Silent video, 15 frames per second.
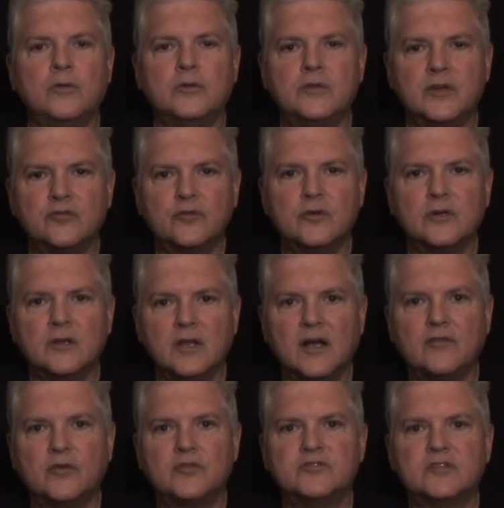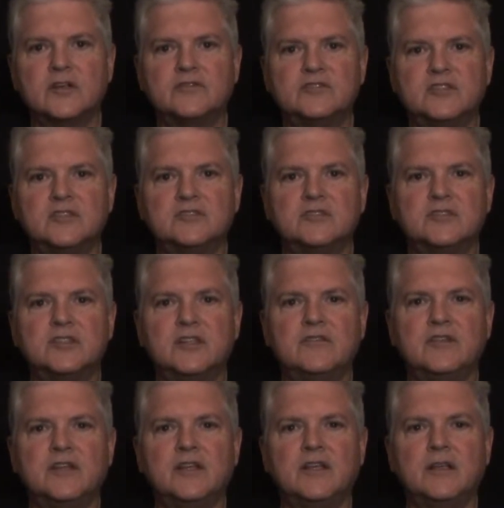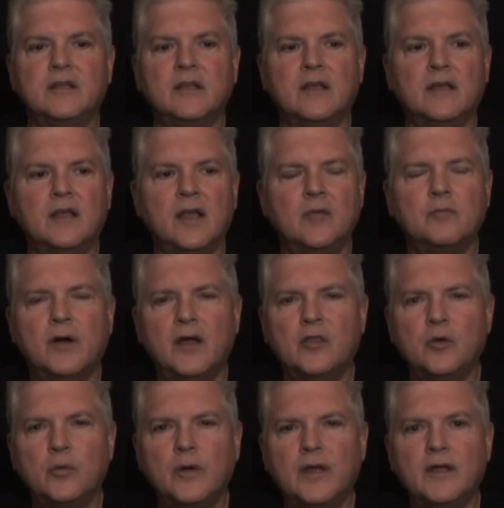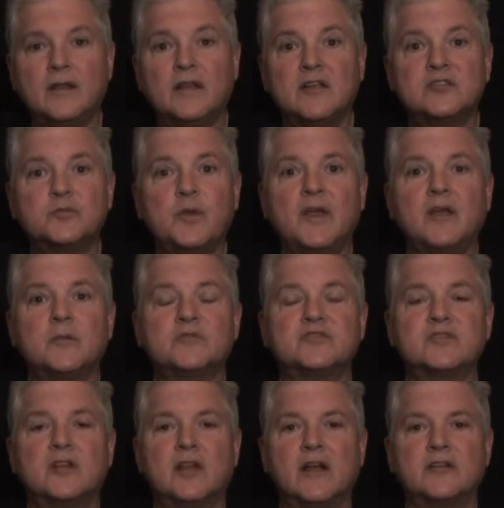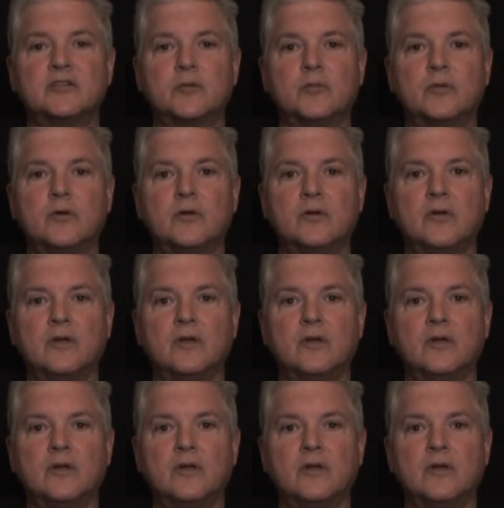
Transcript: different levels of sensitivity? And by the way, let's make them selectable.